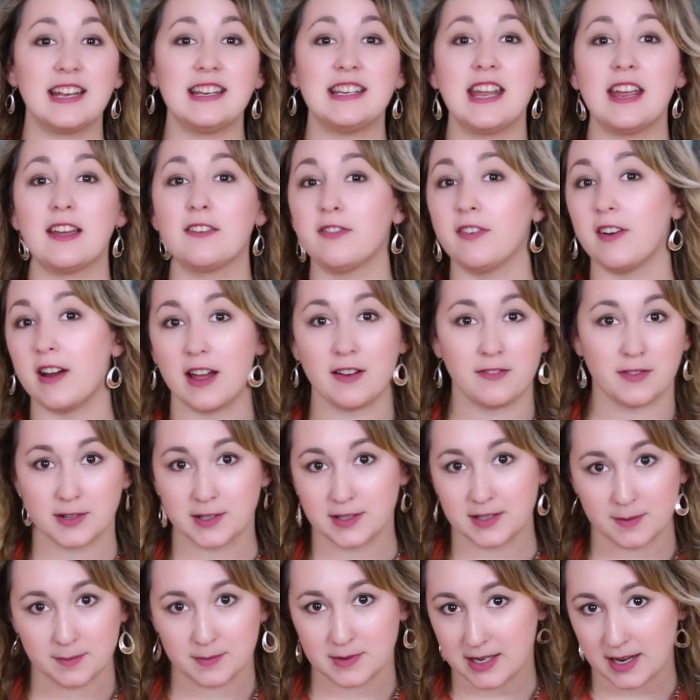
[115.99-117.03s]
they take forever
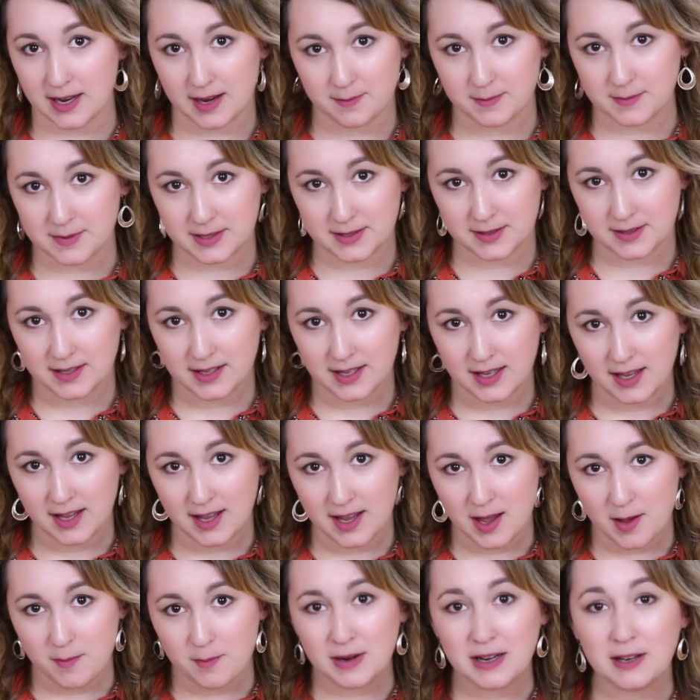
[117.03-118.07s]
sometimes.
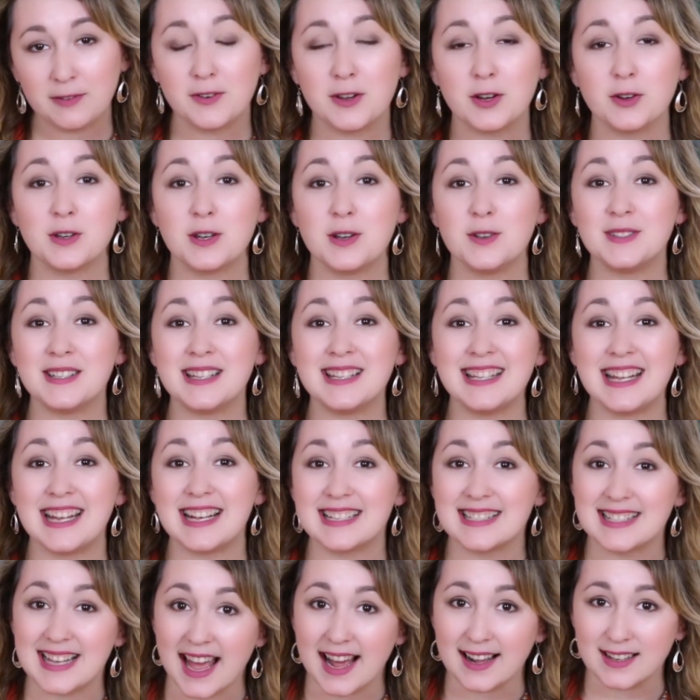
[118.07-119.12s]
But if you're using the
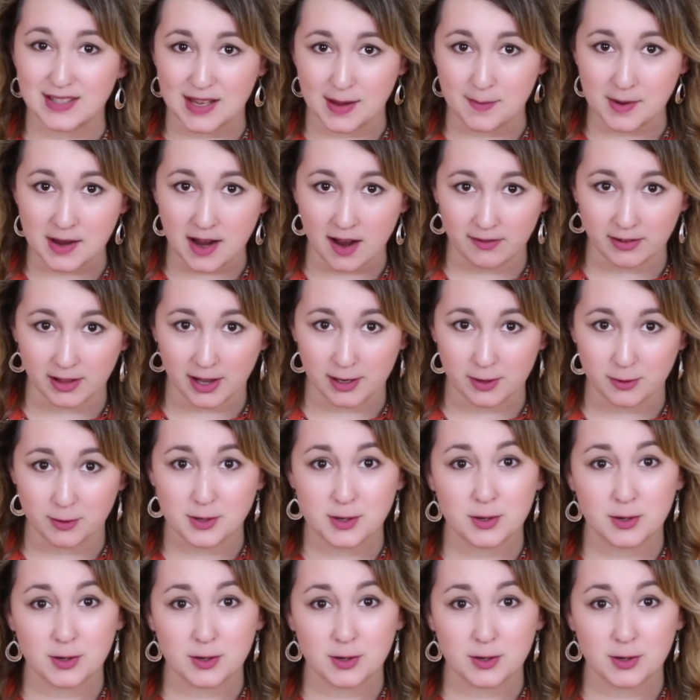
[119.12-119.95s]
exact same cover letter